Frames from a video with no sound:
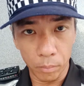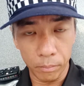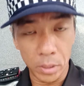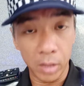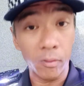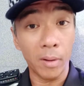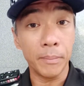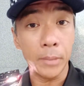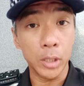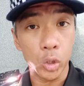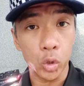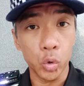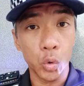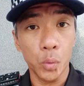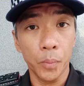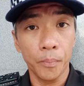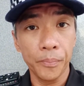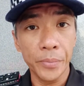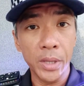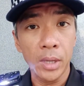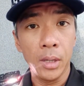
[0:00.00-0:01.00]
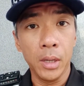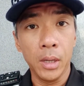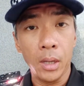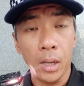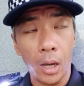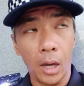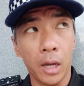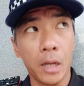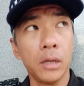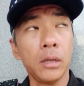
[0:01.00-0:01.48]
B1, B2,
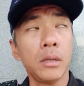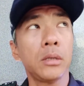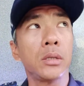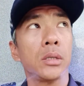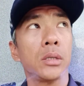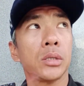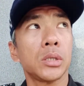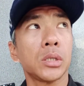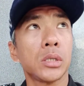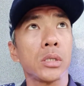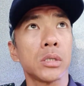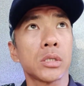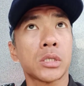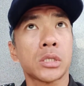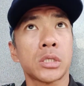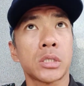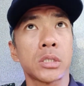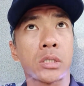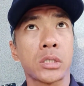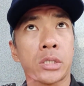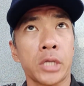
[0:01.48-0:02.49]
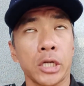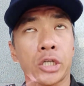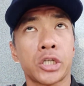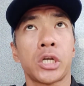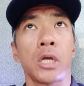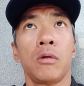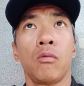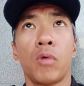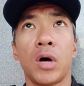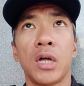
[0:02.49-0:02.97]
and
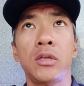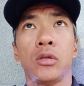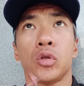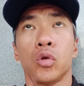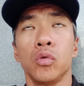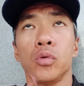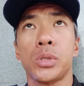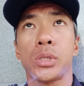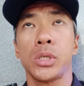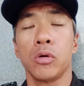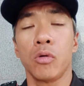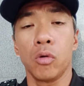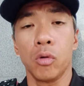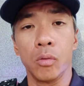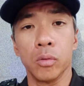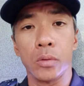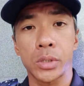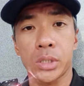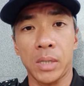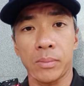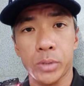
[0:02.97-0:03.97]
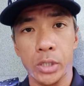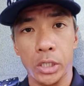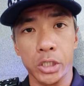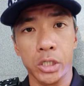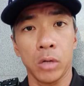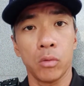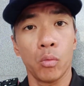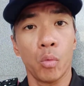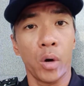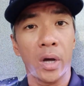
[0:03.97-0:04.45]
Section 120,
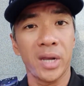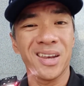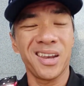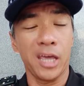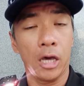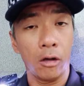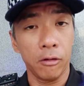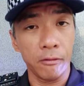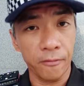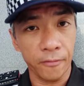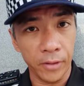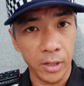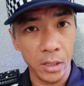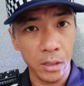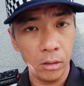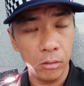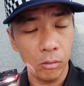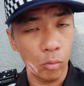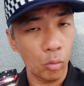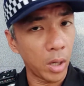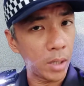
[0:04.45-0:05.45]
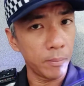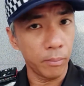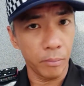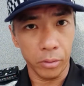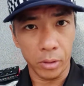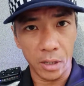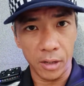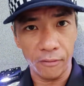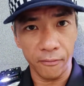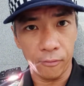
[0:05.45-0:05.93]
subsection 1 Alpha, 1
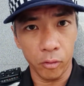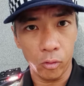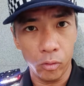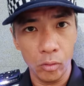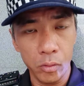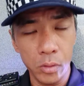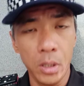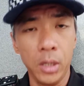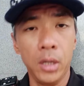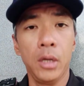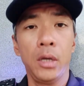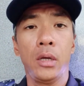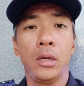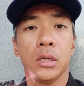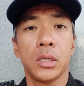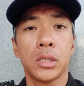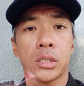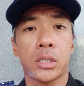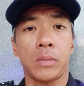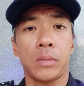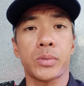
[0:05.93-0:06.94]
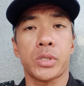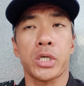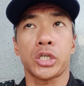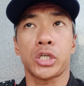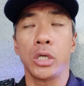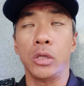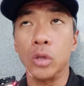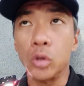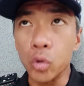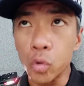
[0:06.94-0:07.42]
Bravo,
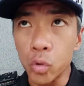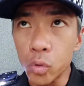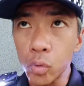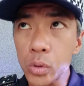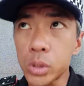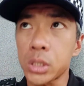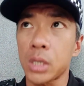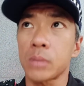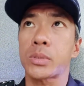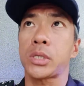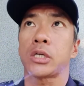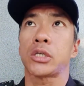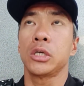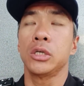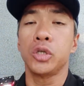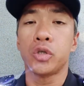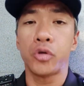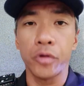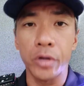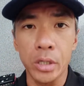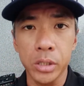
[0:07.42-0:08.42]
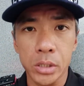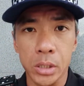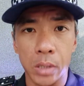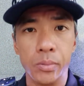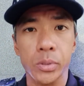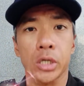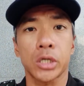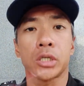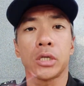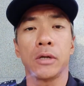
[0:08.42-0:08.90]
subsection 2, subsection 3,
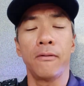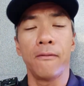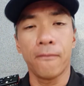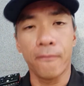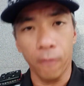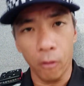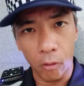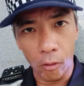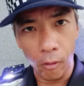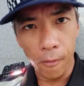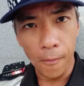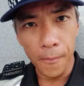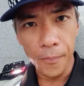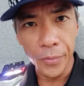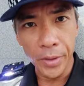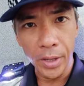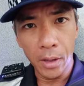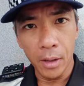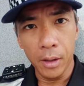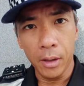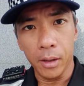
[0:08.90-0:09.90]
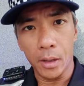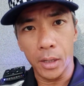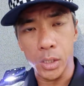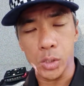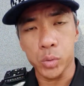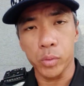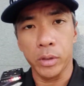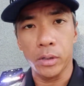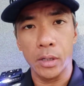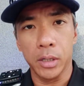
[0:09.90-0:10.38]
subsection 4,
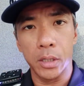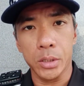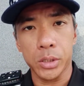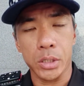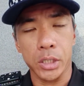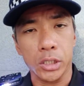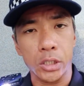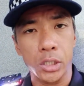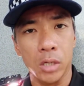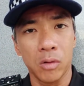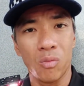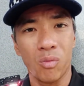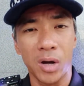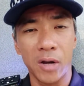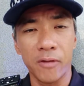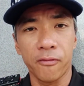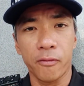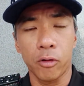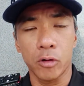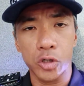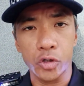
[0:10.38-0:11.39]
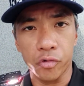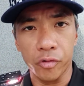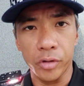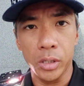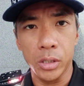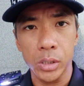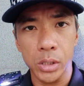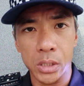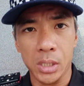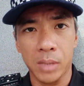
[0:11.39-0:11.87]
as well as Section
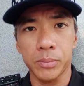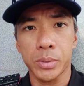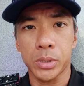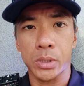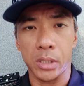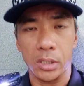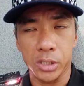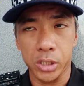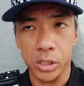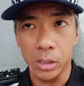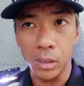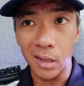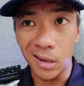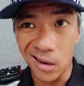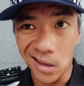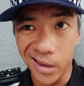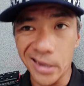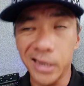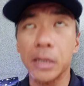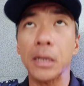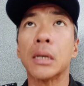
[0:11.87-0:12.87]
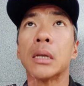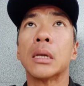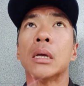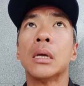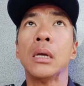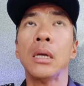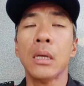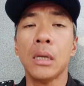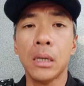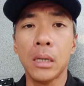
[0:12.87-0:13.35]
143, subsection 9.
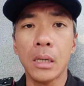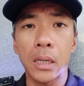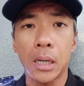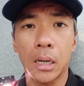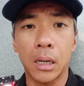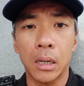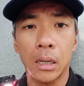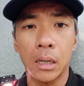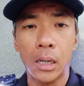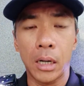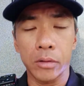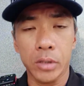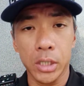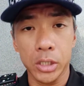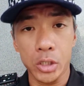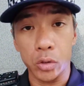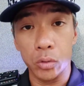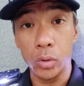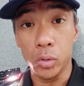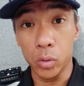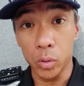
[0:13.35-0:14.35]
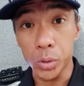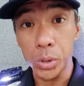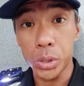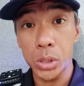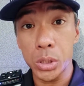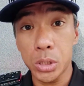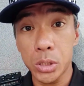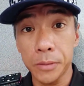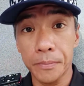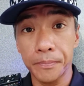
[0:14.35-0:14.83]
I'll touch on
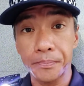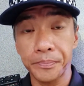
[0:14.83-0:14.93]
those.